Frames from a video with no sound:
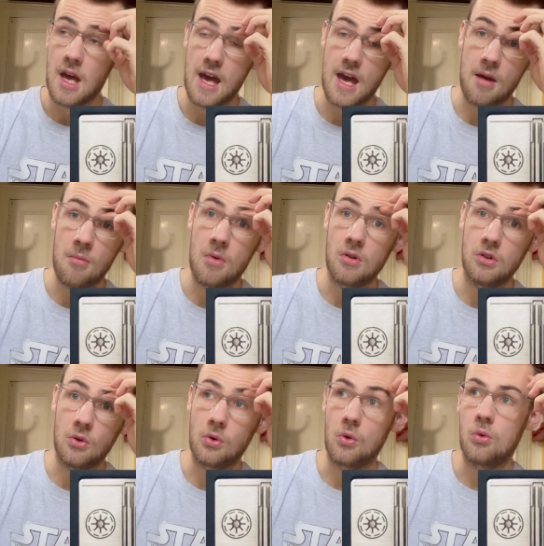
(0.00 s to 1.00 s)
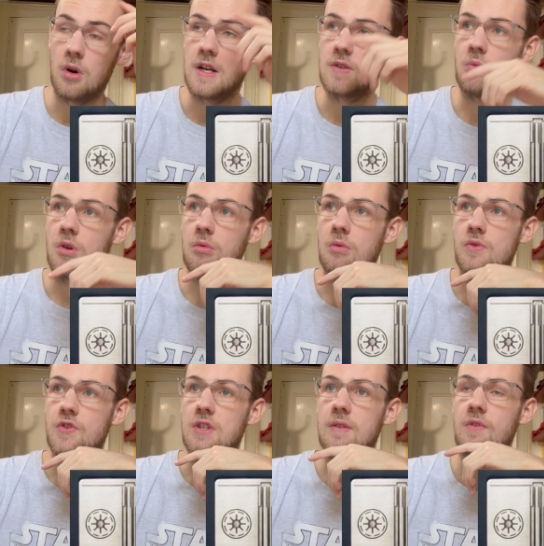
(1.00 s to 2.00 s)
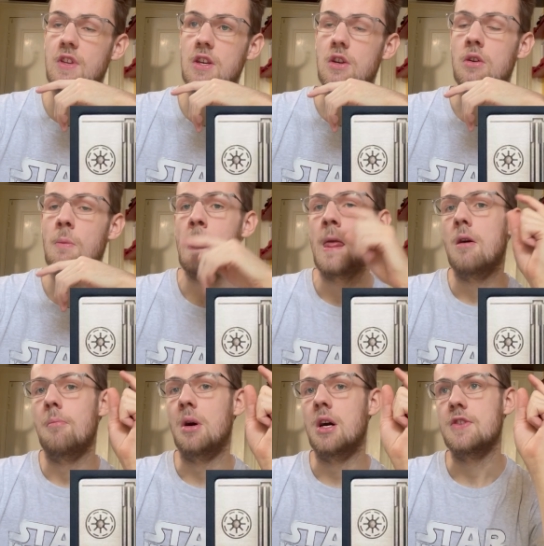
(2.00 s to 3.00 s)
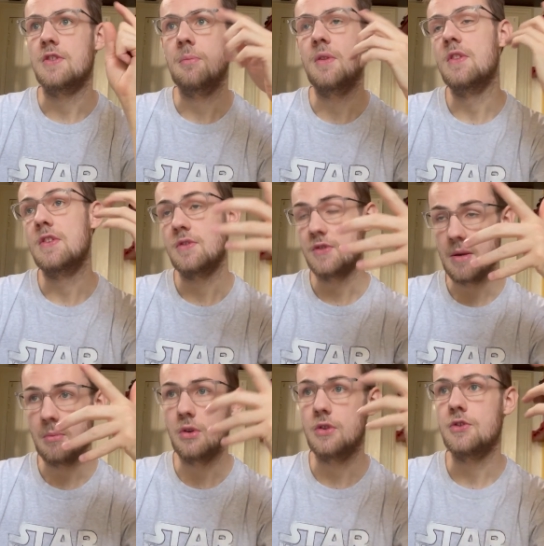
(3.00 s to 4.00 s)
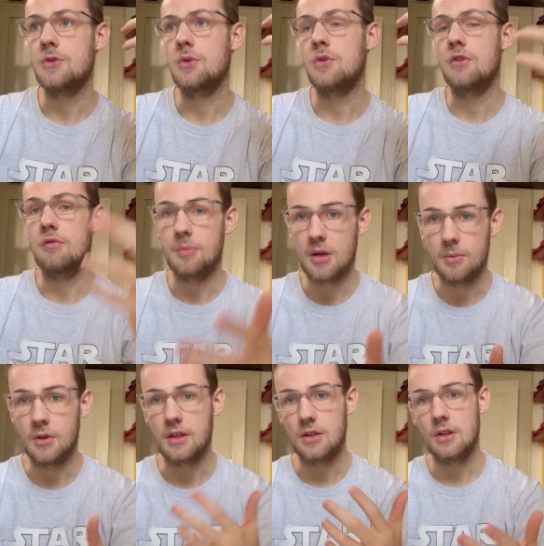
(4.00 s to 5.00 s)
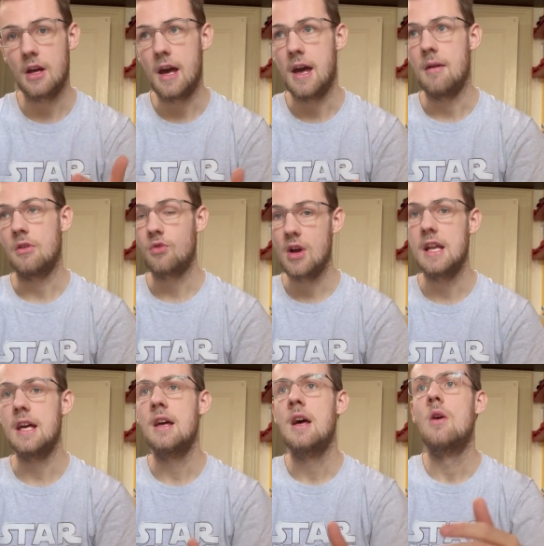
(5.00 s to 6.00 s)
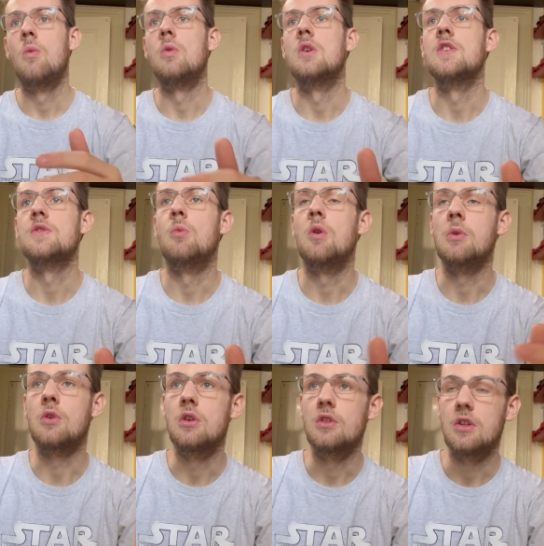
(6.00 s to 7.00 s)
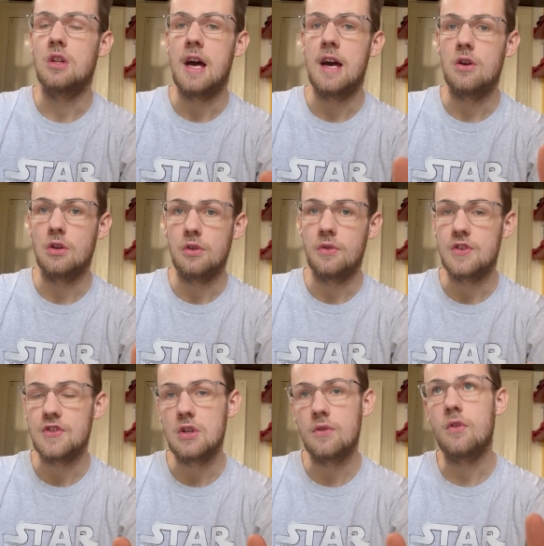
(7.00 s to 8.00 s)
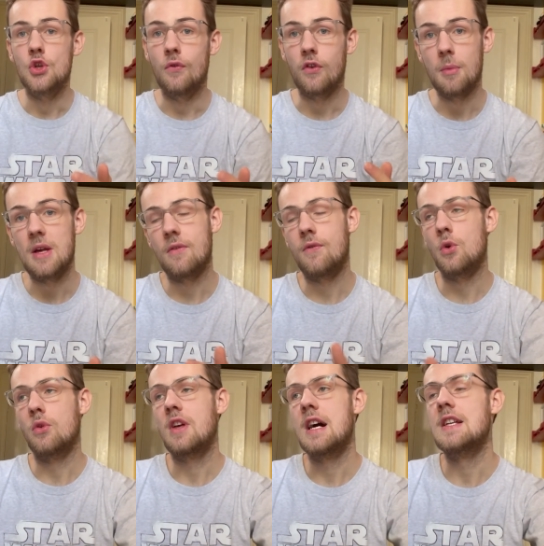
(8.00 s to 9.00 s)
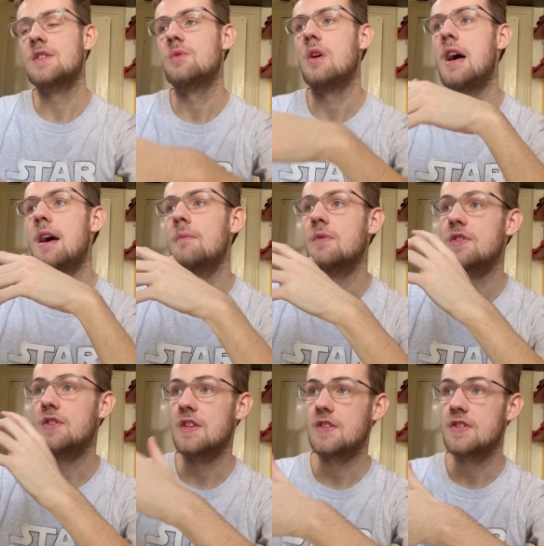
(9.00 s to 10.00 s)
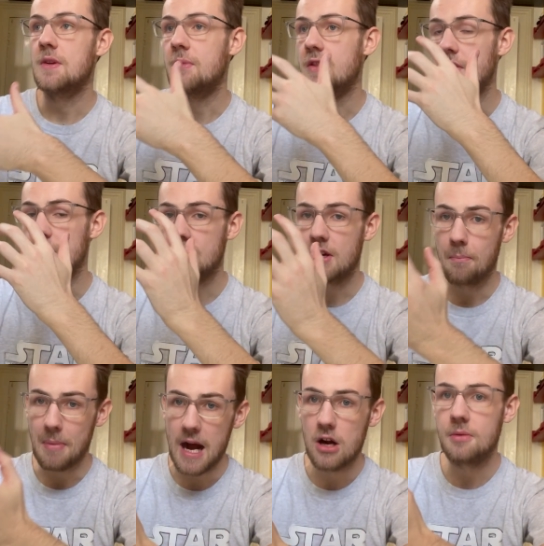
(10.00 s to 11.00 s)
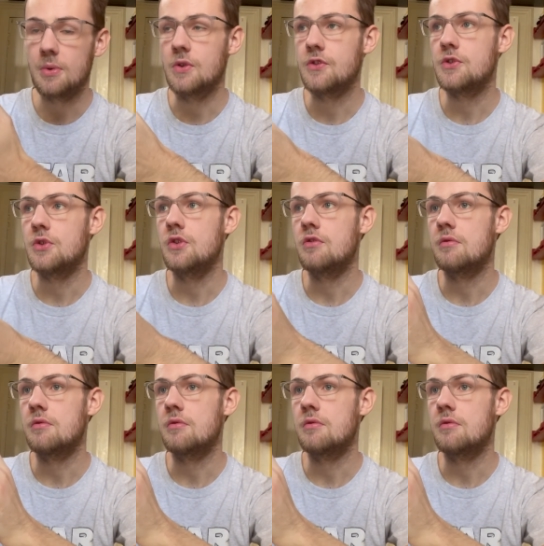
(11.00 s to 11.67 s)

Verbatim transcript: um, logo as what we received here. But something that's similar to the Republic uh, credit was what we got uh, earlier this year. So for May the 4th, guys, um, that's something that's comparable to the